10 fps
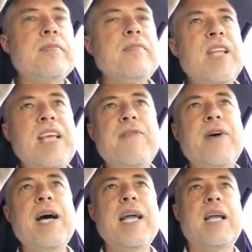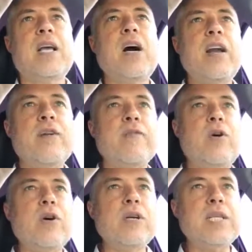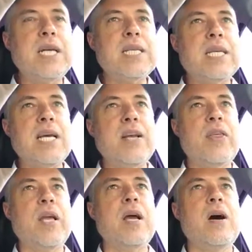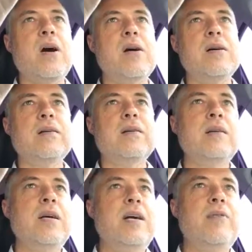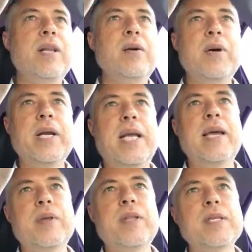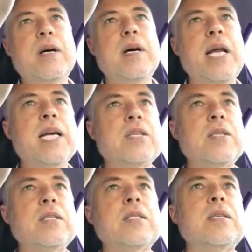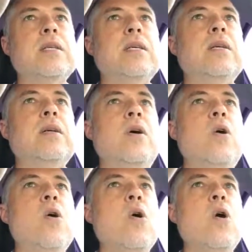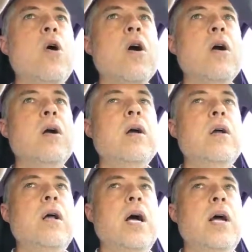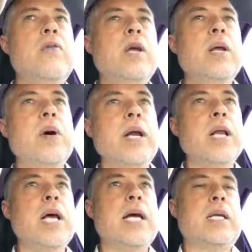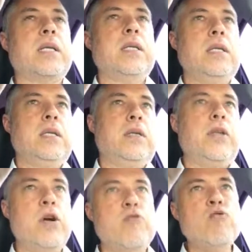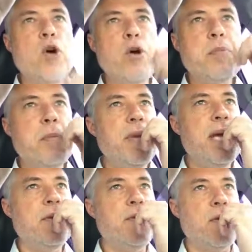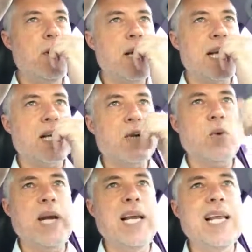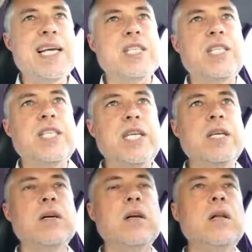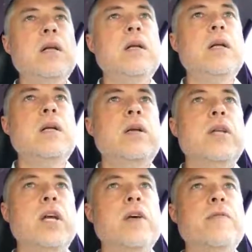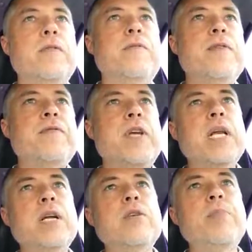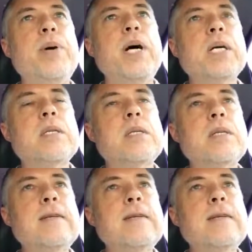if I got off course and I started thinking, oh, I really want to get with this hot actress, or I really want to, like, you know, rope them in for like a 20 lesson deal, you know, for $1,500,